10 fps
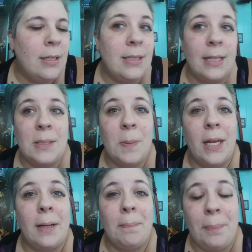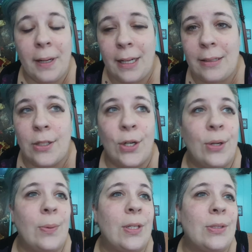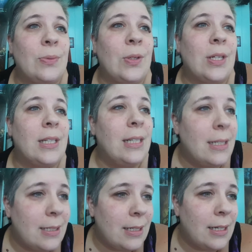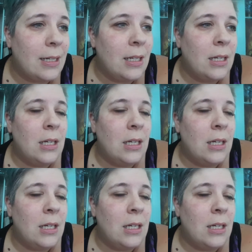Son's being a butt. Daughter doesn't want to listen.